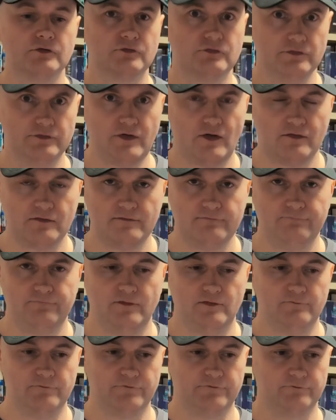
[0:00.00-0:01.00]
Good horror
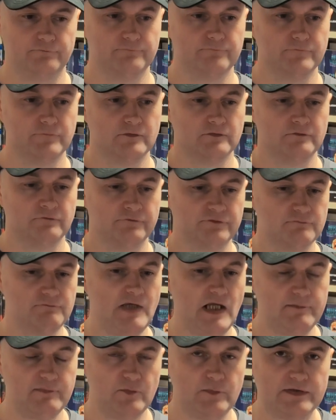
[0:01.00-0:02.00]
films. So
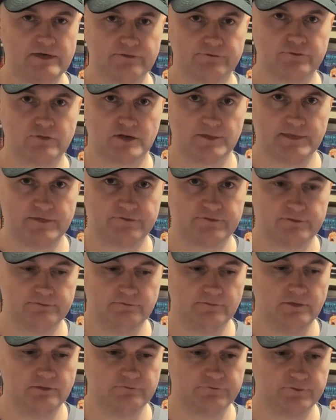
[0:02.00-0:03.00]
maybe we could talk about
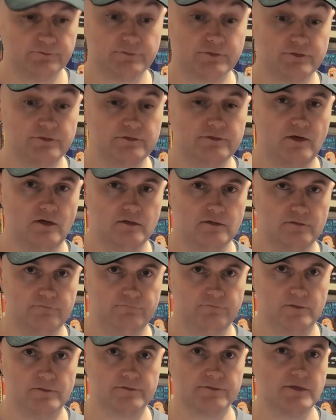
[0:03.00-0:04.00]
some good horror
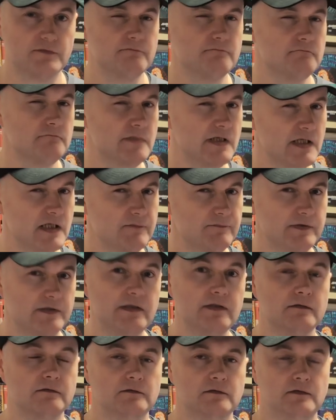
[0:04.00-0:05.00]
films that
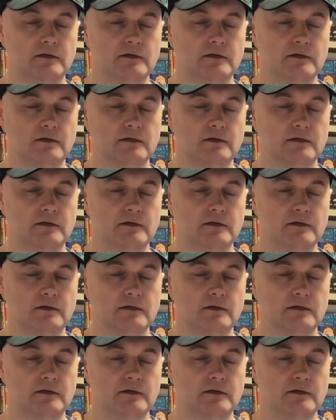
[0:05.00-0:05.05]
maybe